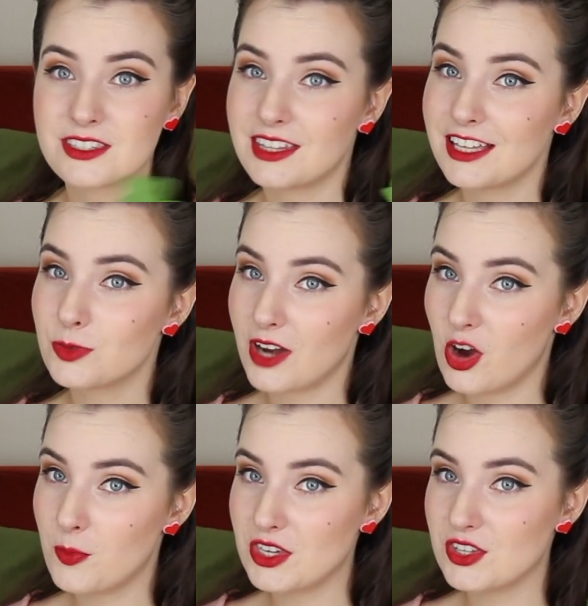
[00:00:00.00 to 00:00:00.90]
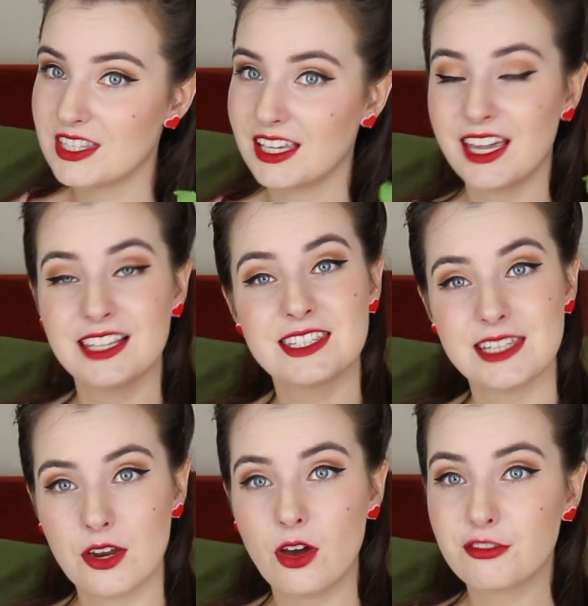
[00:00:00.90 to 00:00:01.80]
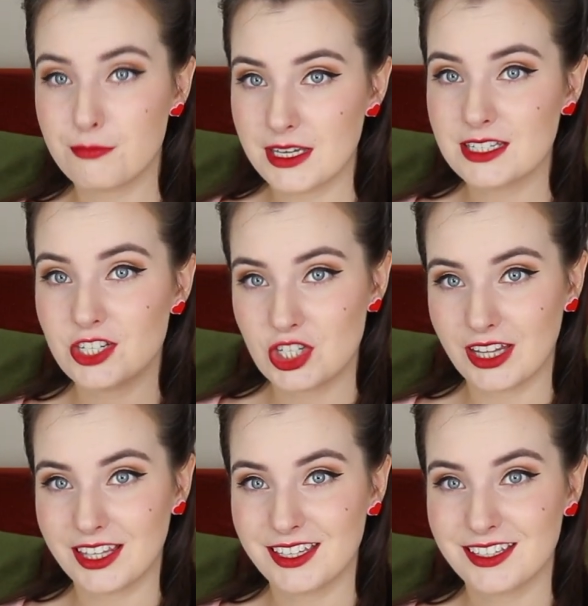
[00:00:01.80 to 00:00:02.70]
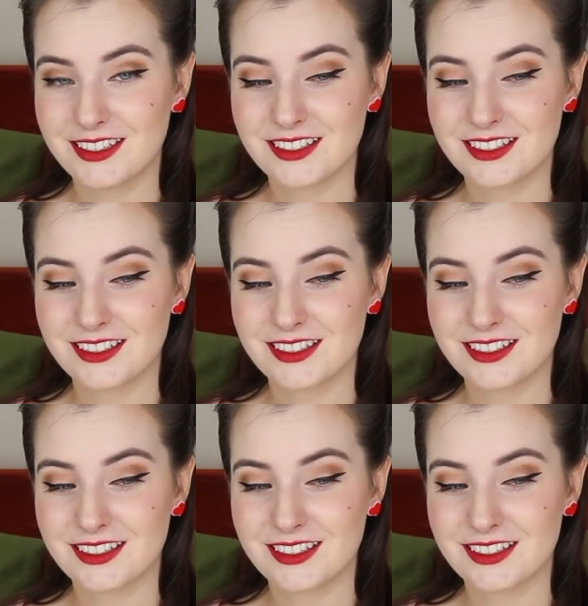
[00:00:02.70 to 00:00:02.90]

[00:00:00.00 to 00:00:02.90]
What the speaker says: So that's what I'll be using instead of mint jelly.